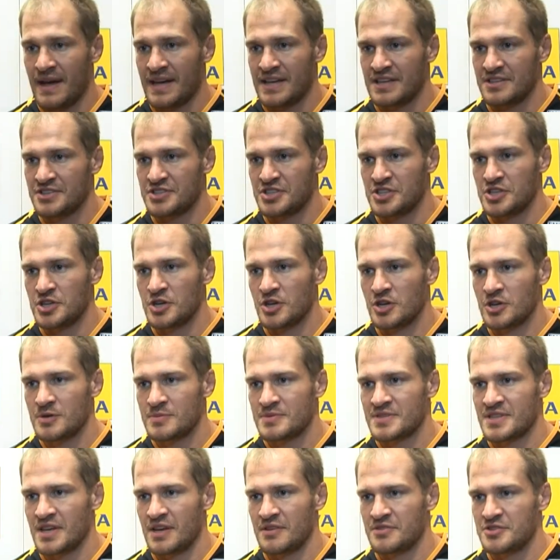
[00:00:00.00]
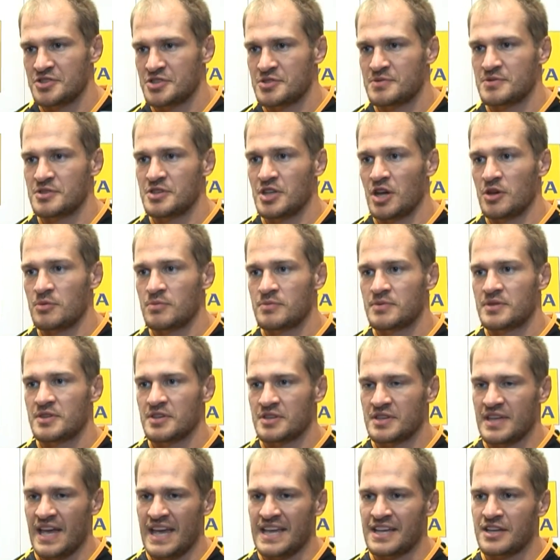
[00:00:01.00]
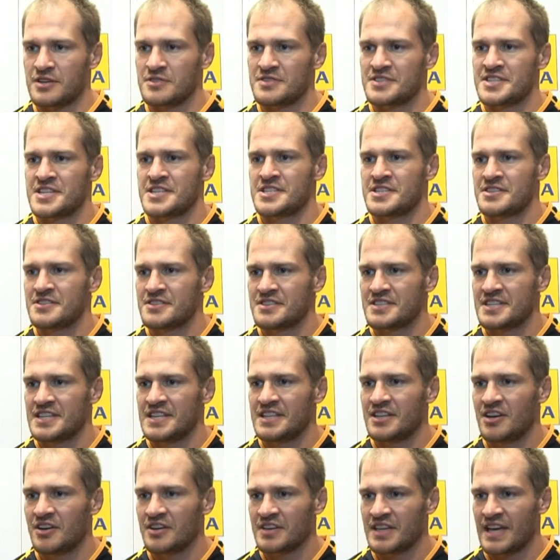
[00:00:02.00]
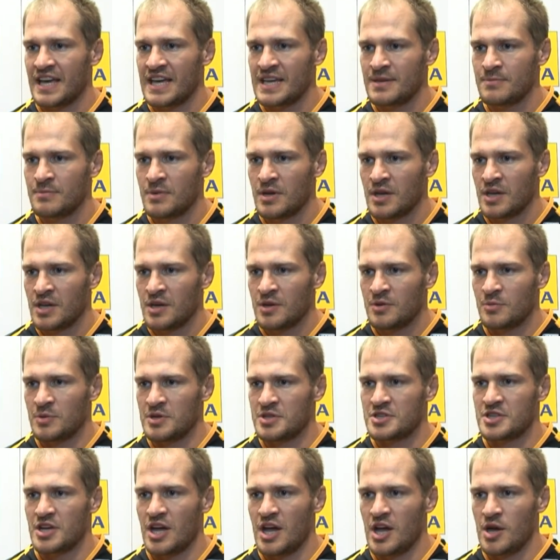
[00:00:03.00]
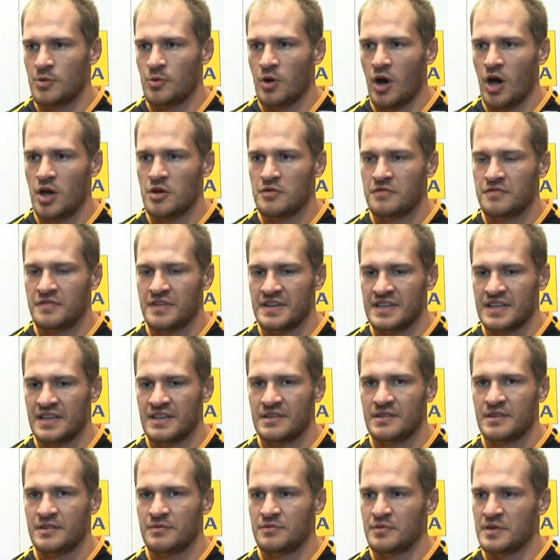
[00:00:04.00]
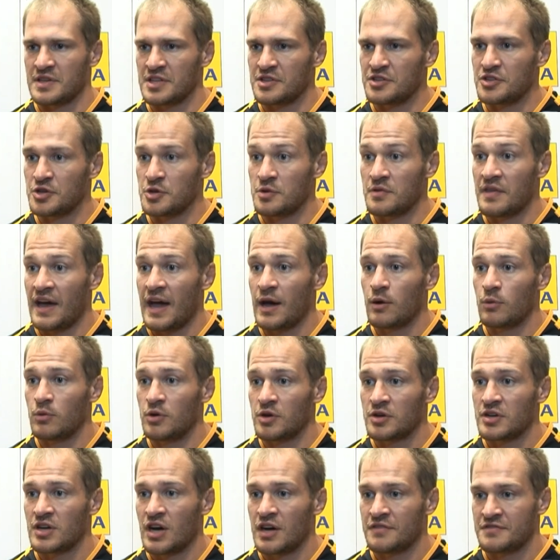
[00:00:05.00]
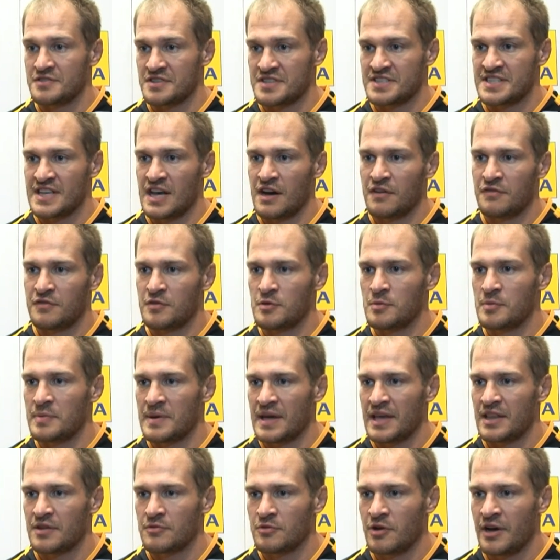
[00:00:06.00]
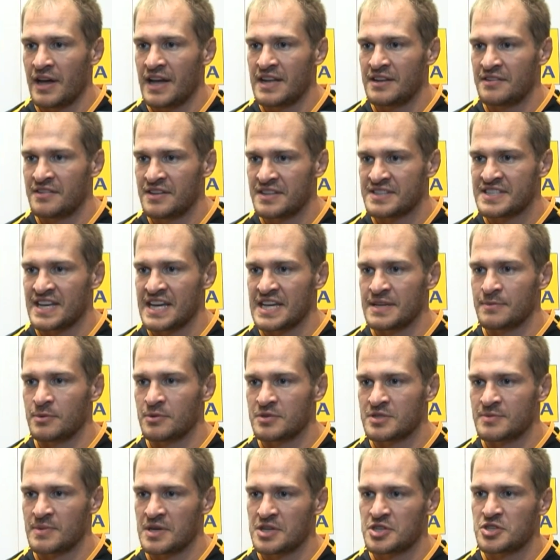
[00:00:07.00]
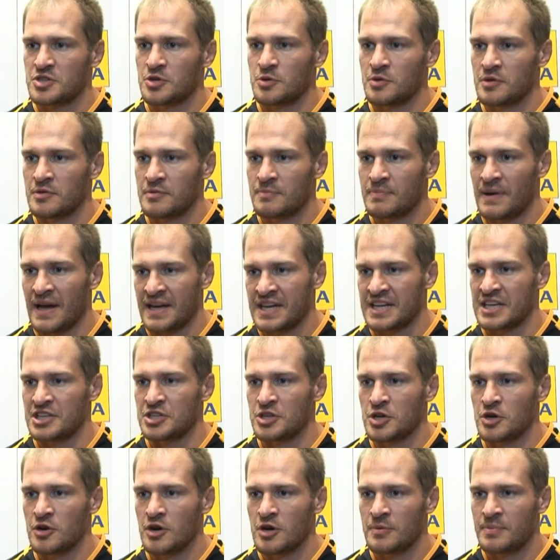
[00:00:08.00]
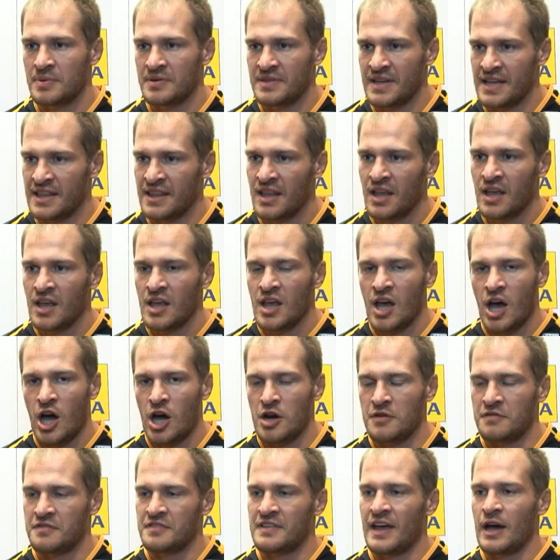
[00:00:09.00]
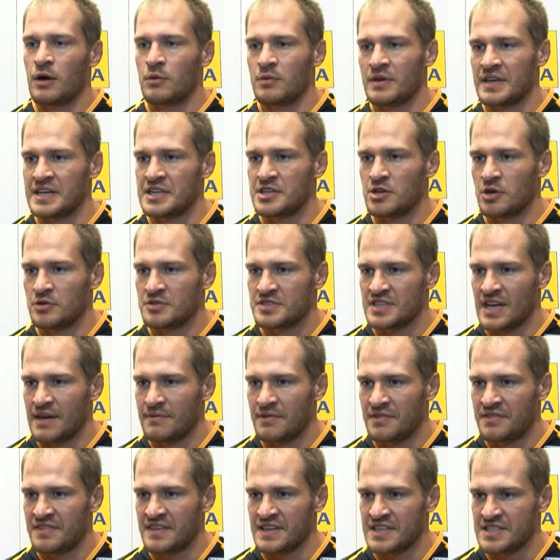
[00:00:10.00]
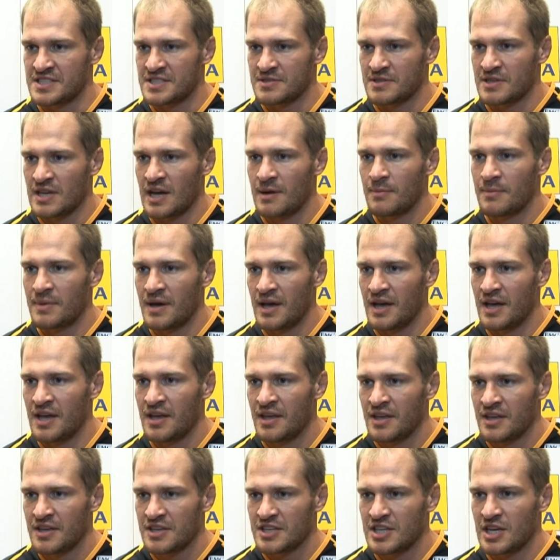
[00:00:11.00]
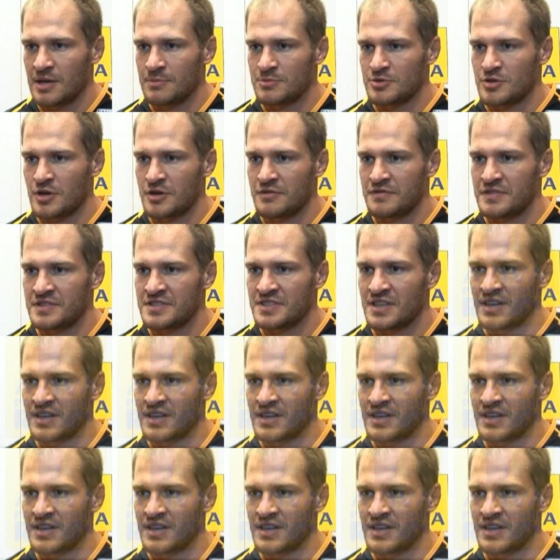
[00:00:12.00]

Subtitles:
back into Europe, so just, getting consistency in our game, which will hopefully, if we can do that, will look after itself and we'll be at the right end of the table to make sure we're back in Europe, and then hopefully that will lead on to other things come trophy